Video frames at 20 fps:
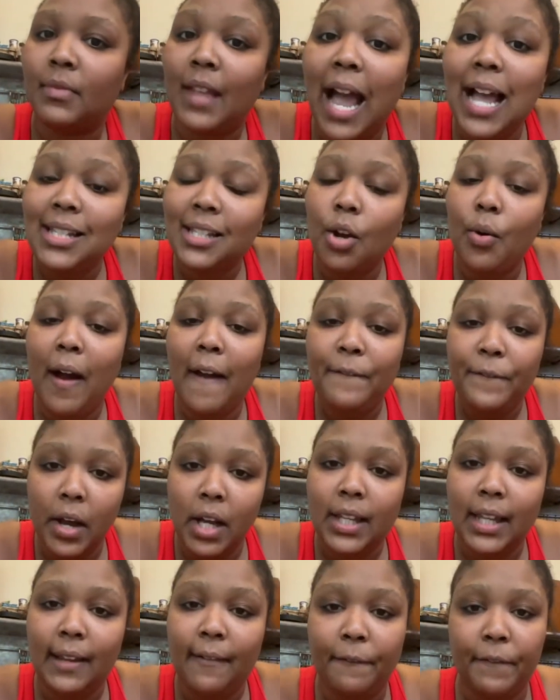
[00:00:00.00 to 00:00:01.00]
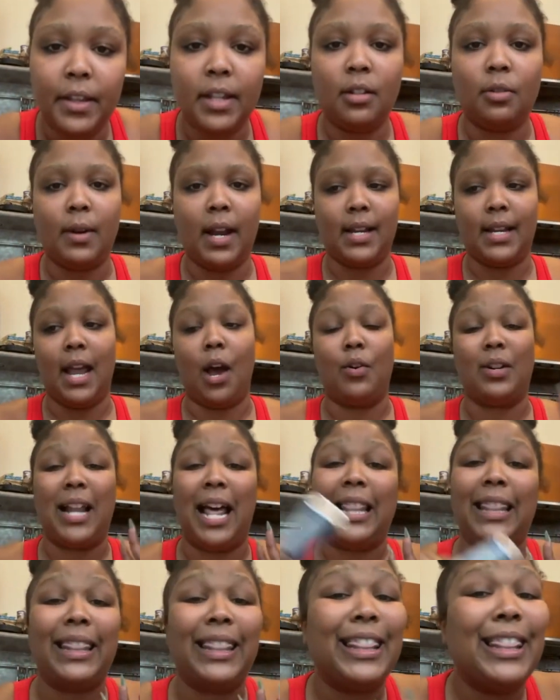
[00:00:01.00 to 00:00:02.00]
That's how I fucking feel right now.
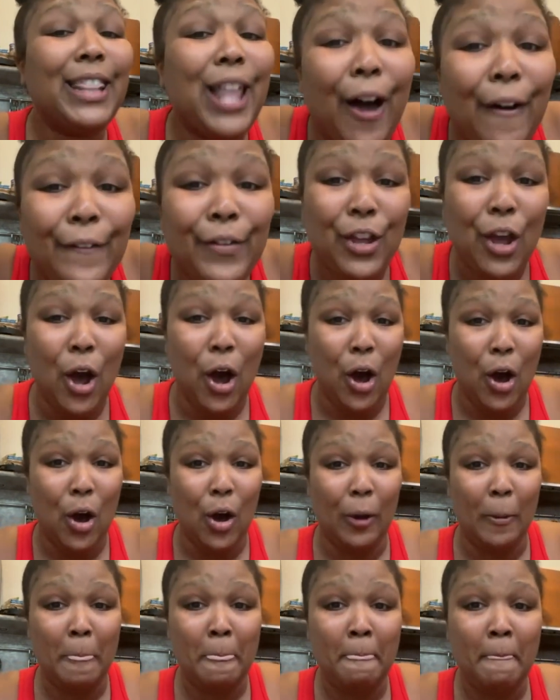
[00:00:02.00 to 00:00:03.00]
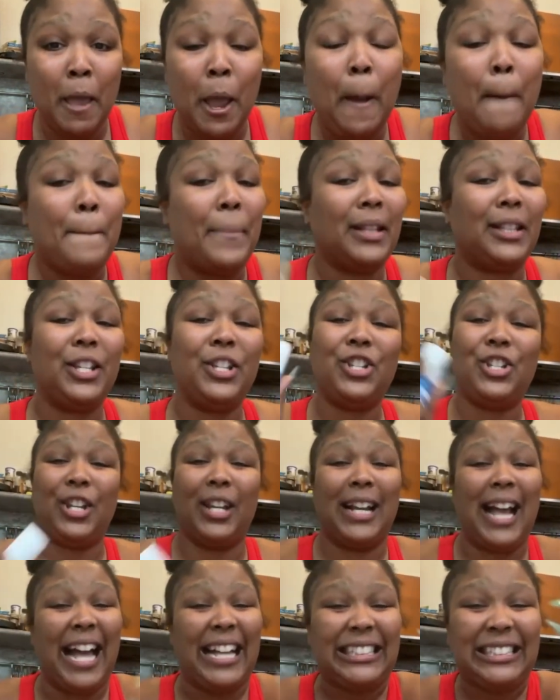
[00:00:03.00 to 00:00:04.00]
And I love y'all. But this
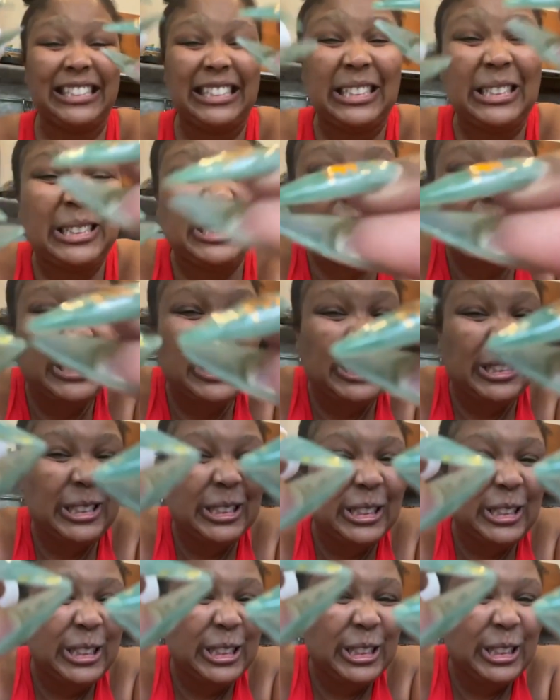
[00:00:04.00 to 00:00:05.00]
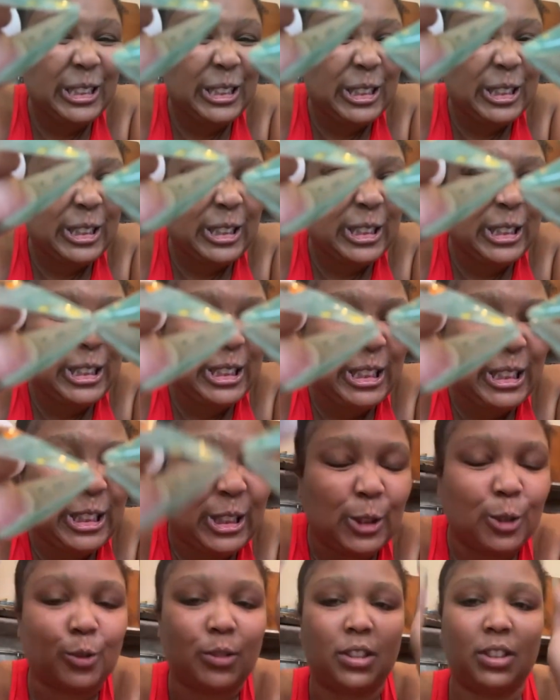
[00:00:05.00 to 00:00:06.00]
shit got
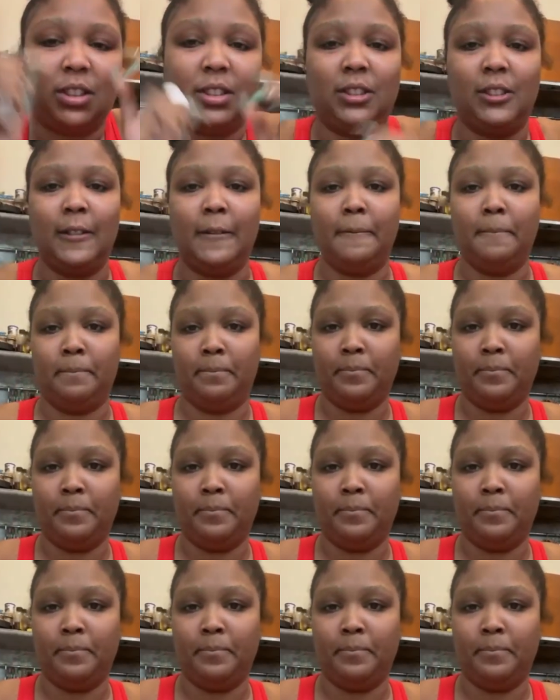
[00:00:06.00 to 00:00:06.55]
screws.